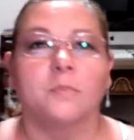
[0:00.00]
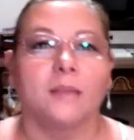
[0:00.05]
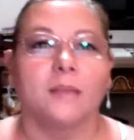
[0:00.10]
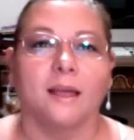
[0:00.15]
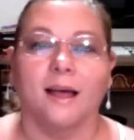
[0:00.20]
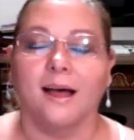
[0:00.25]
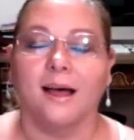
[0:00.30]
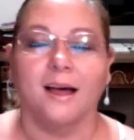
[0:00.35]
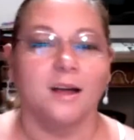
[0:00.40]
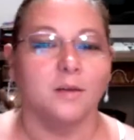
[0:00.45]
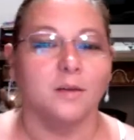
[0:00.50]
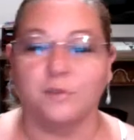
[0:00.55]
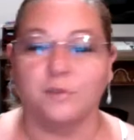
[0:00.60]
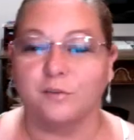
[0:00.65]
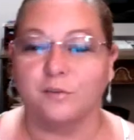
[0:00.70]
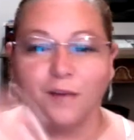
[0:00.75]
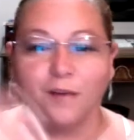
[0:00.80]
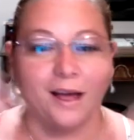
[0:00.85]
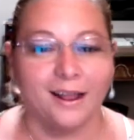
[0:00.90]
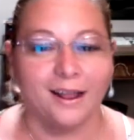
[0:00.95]

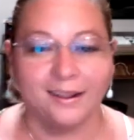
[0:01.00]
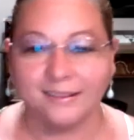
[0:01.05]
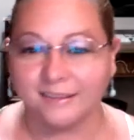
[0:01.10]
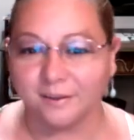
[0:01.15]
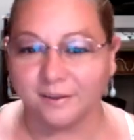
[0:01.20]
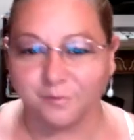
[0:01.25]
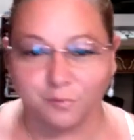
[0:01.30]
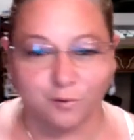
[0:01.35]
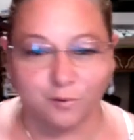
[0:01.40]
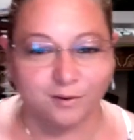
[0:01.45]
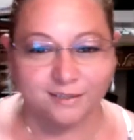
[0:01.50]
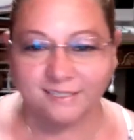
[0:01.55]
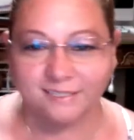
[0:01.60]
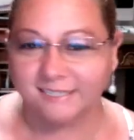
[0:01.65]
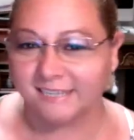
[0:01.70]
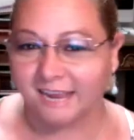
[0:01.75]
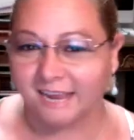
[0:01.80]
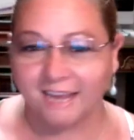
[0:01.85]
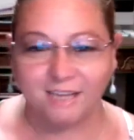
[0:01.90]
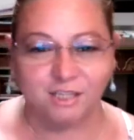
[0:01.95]
Vivaldi
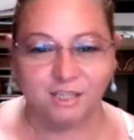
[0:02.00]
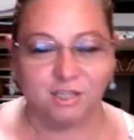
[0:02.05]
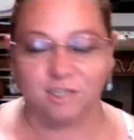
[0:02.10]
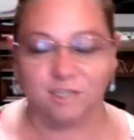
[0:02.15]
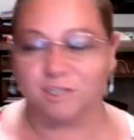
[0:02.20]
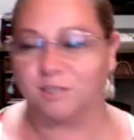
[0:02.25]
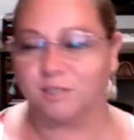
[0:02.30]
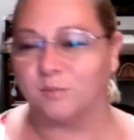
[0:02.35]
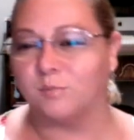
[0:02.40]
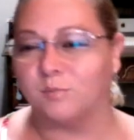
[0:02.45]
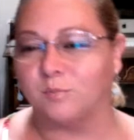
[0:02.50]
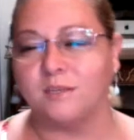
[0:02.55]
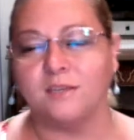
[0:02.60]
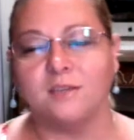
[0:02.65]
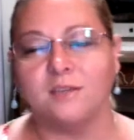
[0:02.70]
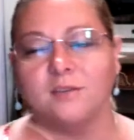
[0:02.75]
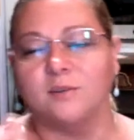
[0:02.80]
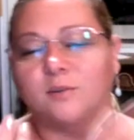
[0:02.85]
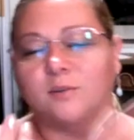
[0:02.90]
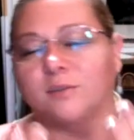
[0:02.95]
forestations
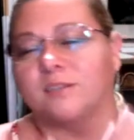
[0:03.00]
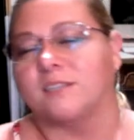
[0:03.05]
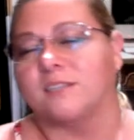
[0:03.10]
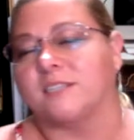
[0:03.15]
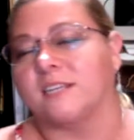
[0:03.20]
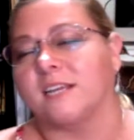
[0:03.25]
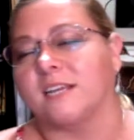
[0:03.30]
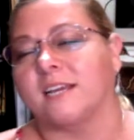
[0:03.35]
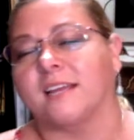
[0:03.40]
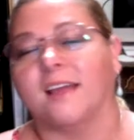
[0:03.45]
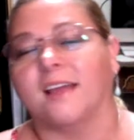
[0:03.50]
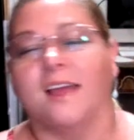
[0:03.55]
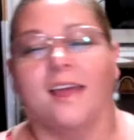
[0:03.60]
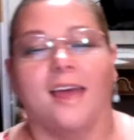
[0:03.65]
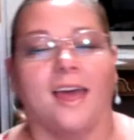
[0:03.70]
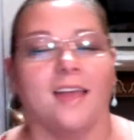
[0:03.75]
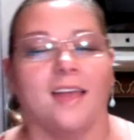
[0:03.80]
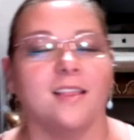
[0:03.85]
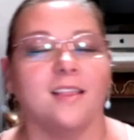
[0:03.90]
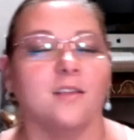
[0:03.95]
music
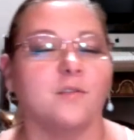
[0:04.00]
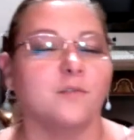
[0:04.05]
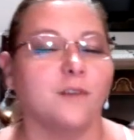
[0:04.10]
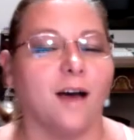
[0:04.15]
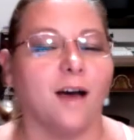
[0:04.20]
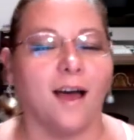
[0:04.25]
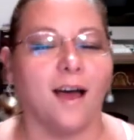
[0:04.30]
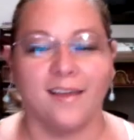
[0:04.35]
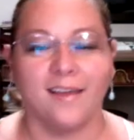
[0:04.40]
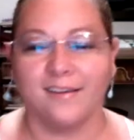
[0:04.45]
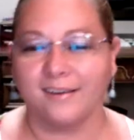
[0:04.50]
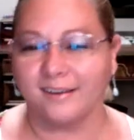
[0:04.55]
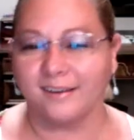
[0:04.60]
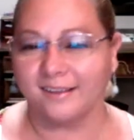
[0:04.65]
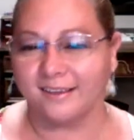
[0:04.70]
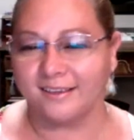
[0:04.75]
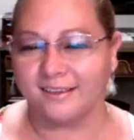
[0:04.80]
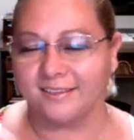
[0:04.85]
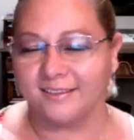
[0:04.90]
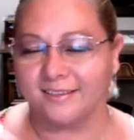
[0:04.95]
and the
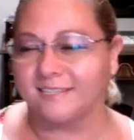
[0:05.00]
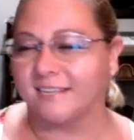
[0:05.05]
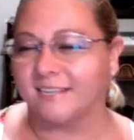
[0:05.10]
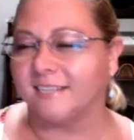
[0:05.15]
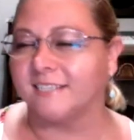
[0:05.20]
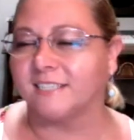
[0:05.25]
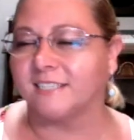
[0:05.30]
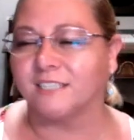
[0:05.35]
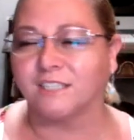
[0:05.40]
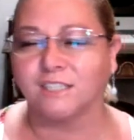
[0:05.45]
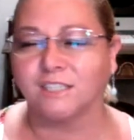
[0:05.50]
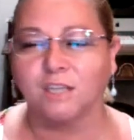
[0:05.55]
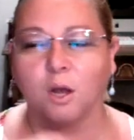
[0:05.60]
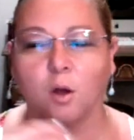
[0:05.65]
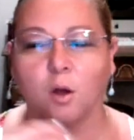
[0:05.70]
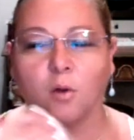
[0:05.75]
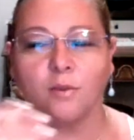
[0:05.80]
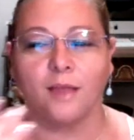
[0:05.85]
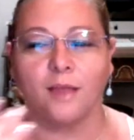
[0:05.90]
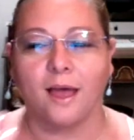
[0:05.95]
violins, and it's
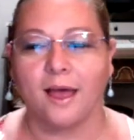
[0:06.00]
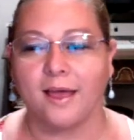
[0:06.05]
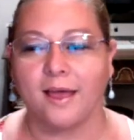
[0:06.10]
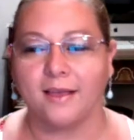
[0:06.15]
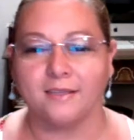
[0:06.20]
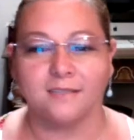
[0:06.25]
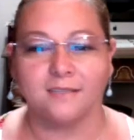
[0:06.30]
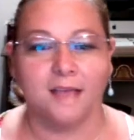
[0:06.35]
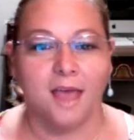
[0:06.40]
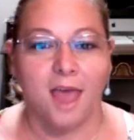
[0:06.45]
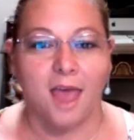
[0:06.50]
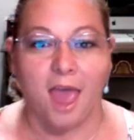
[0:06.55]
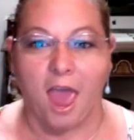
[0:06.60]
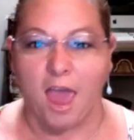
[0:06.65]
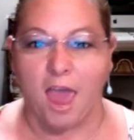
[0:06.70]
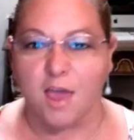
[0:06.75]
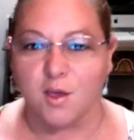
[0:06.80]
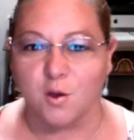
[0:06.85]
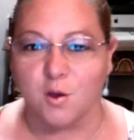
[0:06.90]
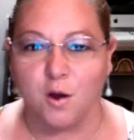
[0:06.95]
so nice.
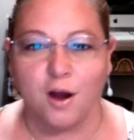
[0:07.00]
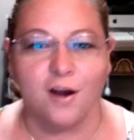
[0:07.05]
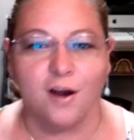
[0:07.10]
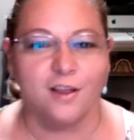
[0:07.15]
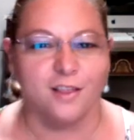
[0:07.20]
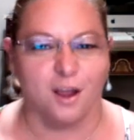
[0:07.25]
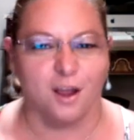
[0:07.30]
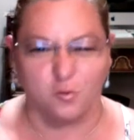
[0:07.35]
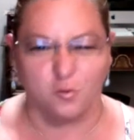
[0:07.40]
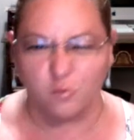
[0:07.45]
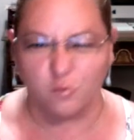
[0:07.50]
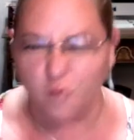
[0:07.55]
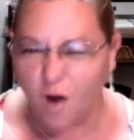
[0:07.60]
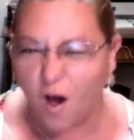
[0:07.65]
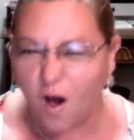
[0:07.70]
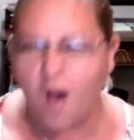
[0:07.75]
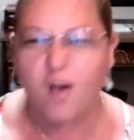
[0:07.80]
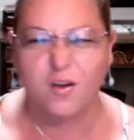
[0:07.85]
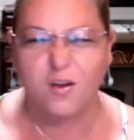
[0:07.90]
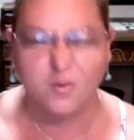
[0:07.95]
And you are in a
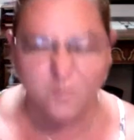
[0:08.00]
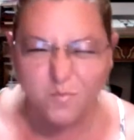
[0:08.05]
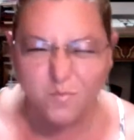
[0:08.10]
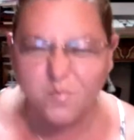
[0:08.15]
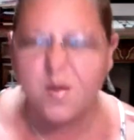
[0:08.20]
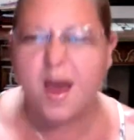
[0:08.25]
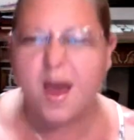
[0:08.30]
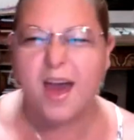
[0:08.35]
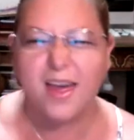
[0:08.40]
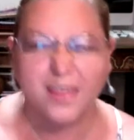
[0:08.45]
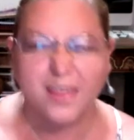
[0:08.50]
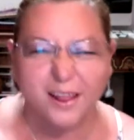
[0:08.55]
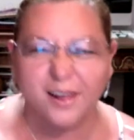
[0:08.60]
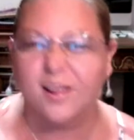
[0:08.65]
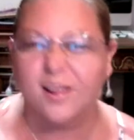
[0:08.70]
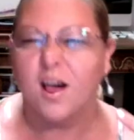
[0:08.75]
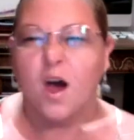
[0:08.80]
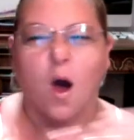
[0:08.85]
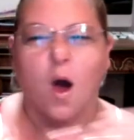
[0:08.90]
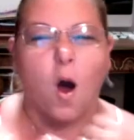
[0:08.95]
rock
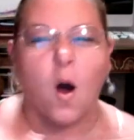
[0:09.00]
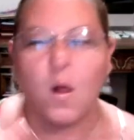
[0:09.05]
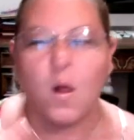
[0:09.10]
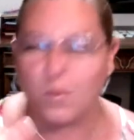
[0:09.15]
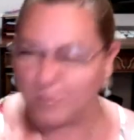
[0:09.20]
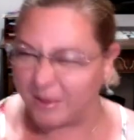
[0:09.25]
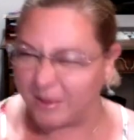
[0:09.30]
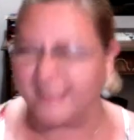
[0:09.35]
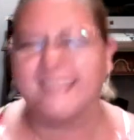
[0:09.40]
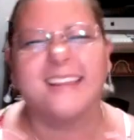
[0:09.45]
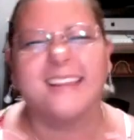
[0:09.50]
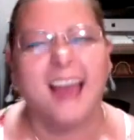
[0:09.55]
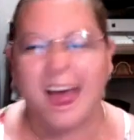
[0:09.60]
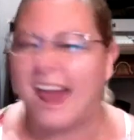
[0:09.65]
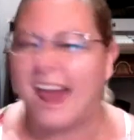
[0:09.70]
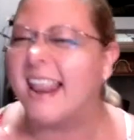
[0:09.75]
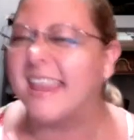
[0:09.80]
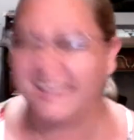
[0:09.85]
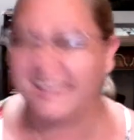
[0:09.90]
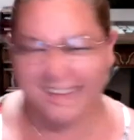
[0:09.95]
metal, all
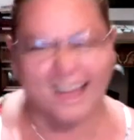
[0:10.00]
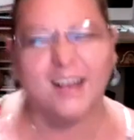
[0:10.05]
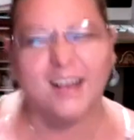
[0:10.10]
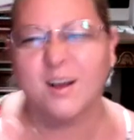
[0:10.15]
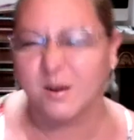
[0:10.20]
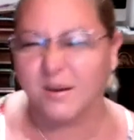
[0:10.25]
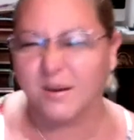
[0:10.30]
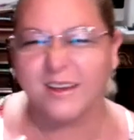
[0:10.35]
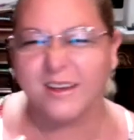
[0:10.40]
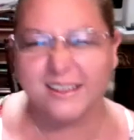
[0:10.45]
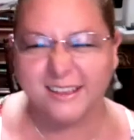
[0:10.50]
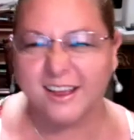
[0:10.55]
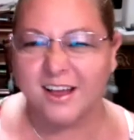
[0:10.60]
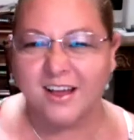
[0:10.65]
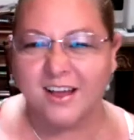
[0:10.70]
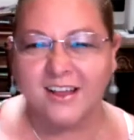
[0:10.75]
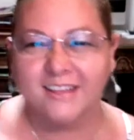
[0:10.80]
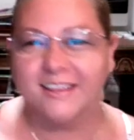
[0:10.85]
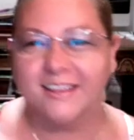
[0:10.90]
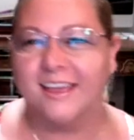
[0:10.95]
Metallica going
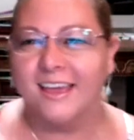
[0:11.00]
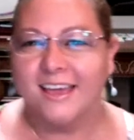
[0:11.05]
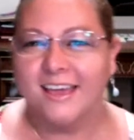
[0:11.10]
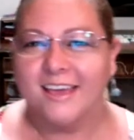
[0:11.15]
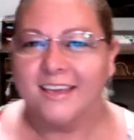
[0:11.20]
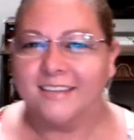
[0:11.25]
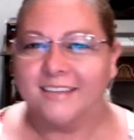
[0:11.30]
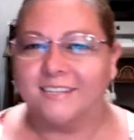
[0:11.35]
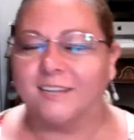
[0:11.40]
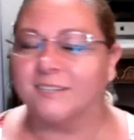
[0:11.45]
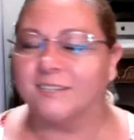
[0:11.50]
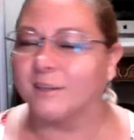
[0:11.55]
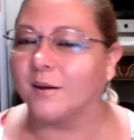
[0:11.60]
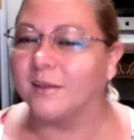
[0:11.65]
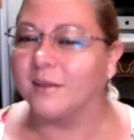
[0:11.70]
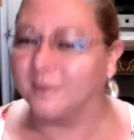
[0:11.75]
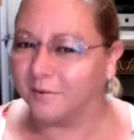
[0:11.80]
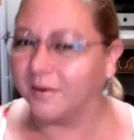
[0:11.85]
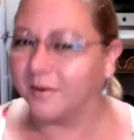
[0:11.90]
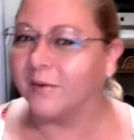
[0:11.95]
on. So it's
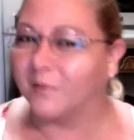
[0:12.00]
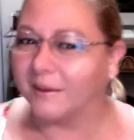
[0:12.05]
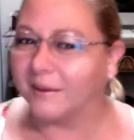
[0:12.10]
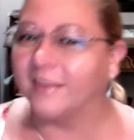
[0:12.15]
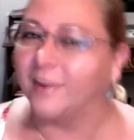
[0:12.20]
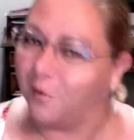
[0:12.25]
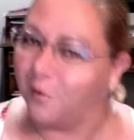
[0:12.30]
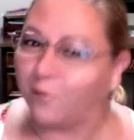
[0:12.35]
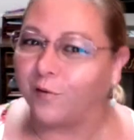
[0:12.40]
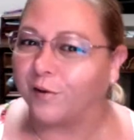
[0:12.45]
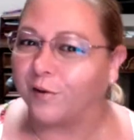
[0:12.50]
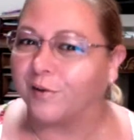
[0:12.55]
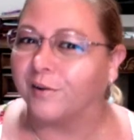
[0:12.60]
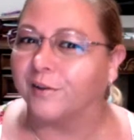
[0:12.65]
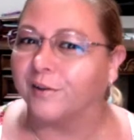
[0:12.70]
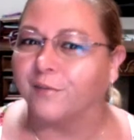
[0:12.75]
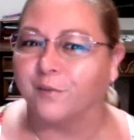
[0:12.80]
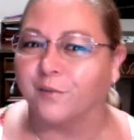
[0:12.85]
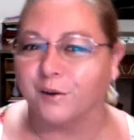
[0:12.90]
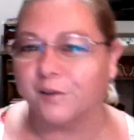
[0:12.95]
going to be quite
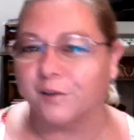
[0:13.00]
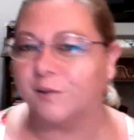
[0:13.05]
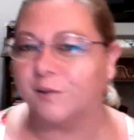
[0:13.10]
difficult for you